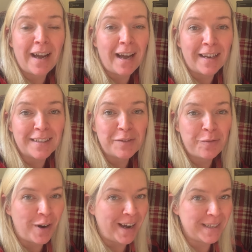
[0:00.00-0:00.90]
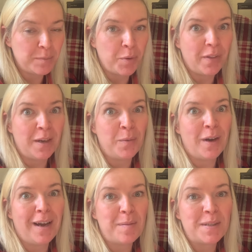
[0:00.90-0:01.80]
and fries, but they were
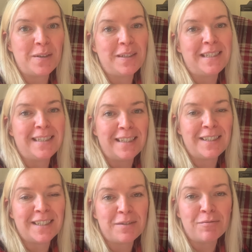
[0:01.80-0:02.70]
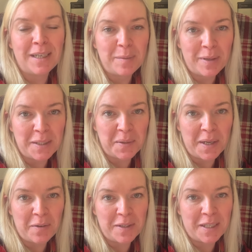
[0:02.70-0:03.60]
absolutely delicious. Really pleased with
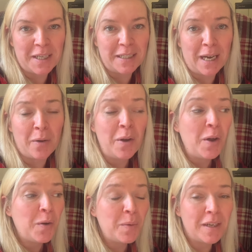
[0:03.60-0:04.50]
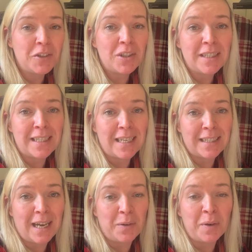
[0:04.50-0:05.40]
how they turned out. We literally sat
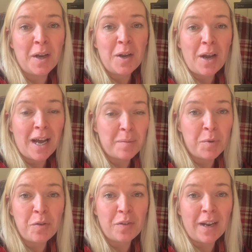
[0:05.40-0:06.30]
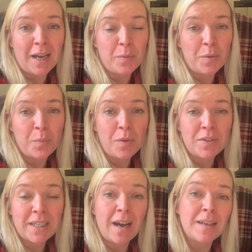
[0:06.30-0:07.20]
down had a movie night. we have we have
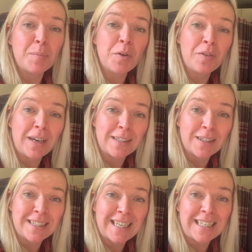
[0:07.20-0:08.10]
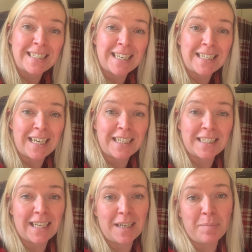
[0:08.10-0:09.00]
starting movie nights on Saturdays, like I
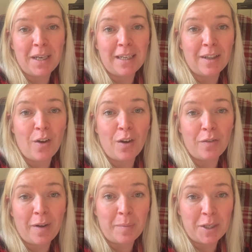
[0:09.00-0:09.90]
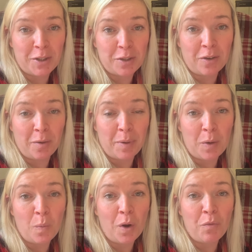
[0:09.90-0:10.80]
said, meaning that all the family are just going to be
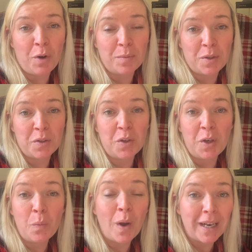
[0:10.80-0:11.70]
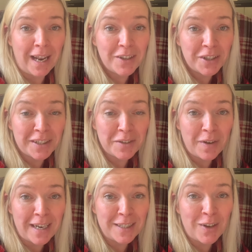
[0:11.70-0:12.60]
in one room. So there's only one electric
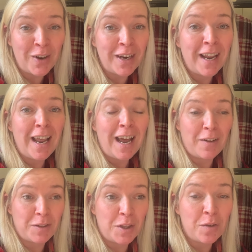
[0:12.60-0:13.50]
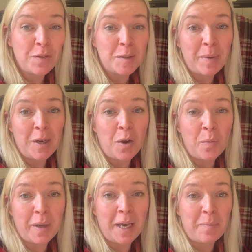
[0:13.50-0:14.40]
device on. After the oven's been on,
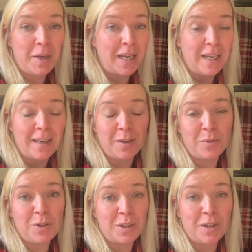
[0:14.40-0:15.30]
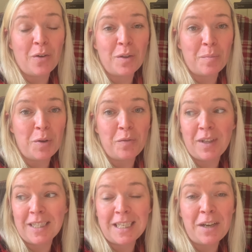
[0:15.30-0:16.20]
we came in here and there was just the, the movie.
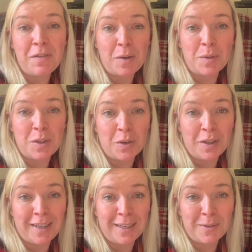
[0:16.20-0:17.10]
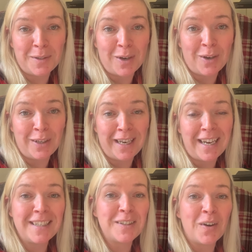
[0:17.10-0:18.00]
The TV was the only thing that was on all
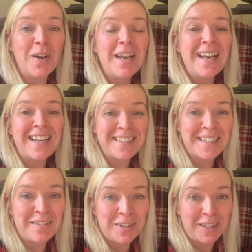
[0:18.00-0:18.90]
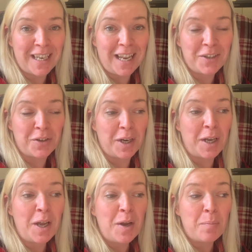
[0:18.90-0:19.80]
night. So it saved on the electric.
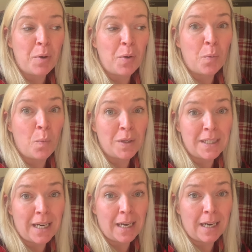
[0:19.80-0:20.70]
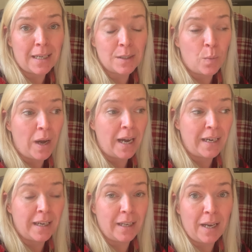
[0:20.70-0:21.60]
But once I'd had a glass of
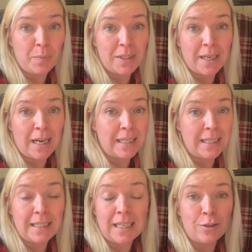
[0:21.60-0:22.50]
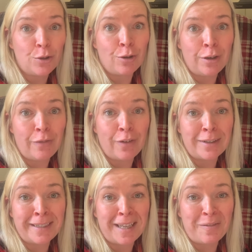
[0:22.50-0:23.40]
wine and then we started eating, totally forgot
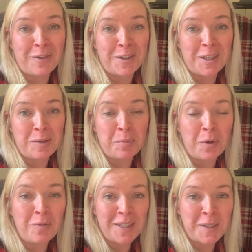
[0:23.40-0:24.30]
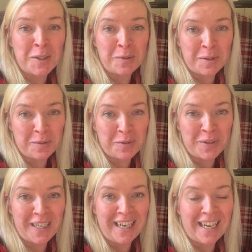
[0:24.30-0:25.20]
to get the footage. But rest assured, it was
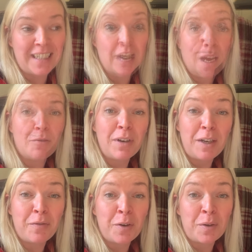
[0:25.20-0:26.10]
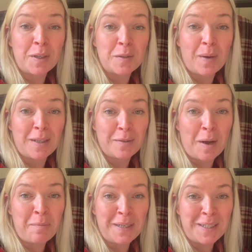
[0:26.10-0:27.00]
really nice and, and really frugal as well. So
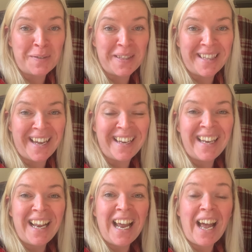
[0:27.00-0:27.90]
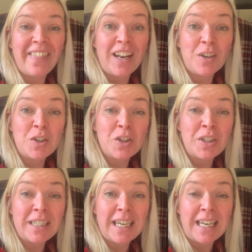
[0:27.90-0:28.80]
I'm pleased with that. And then on
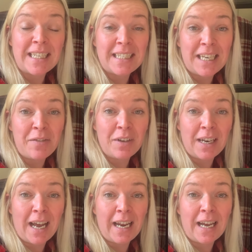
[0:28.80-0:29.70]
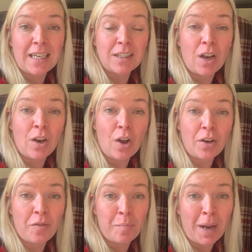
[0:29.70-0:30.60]
Sunday, Stephen and I had a lot
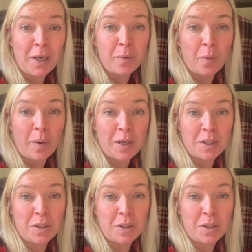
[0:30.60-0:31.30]
of manual work to